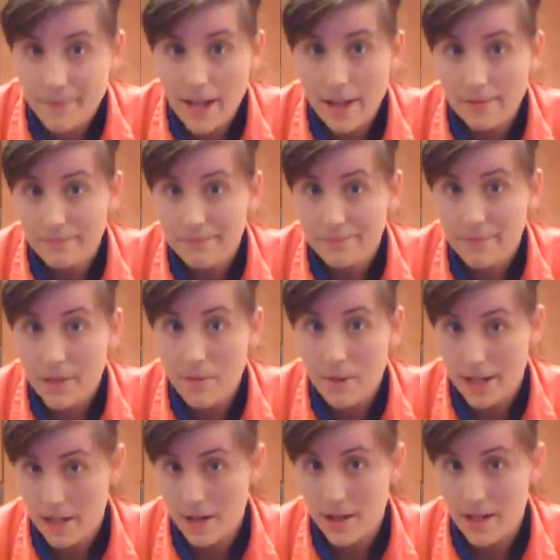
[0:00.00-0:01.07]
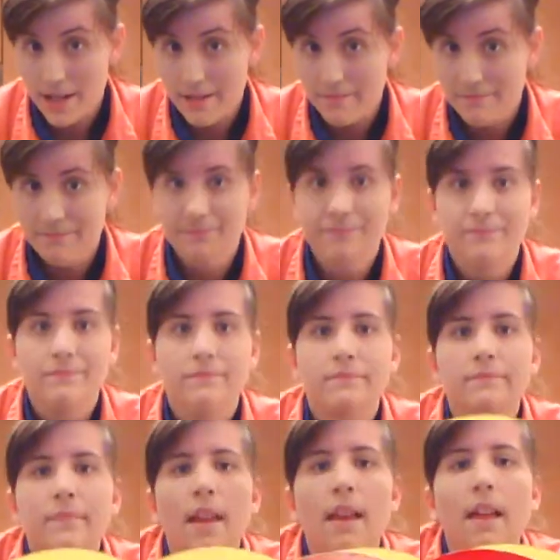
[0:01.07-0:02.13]
Now, you want to hear a hint?
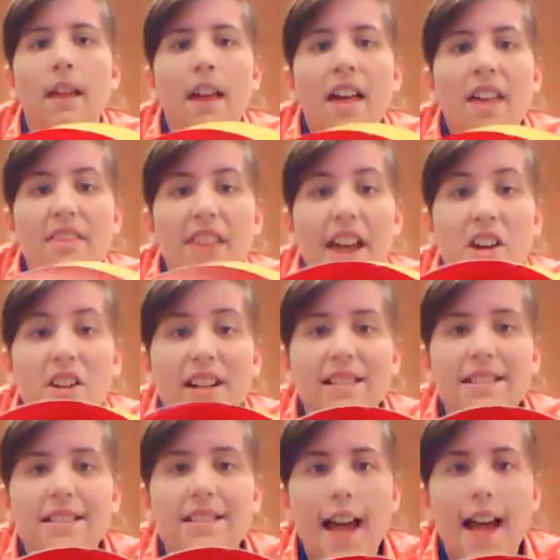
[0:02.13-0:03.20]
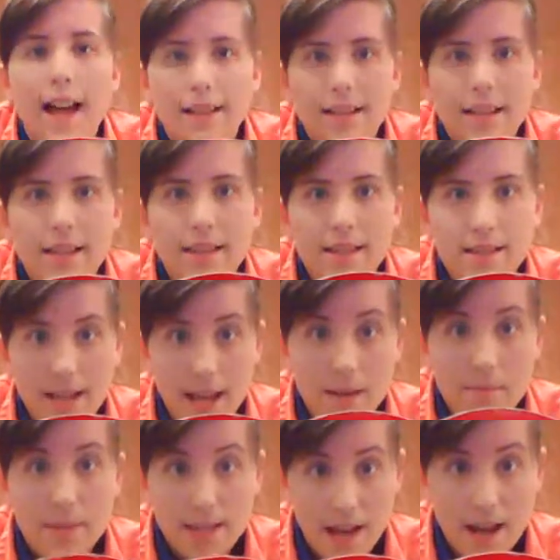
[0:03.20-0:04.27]
They are exactly the
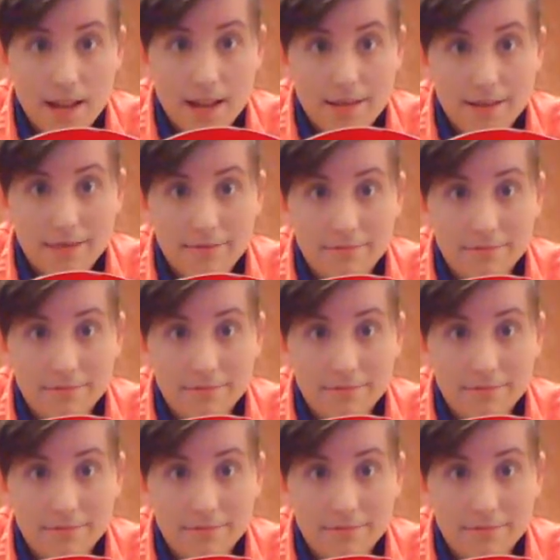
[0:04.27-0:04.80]
same size.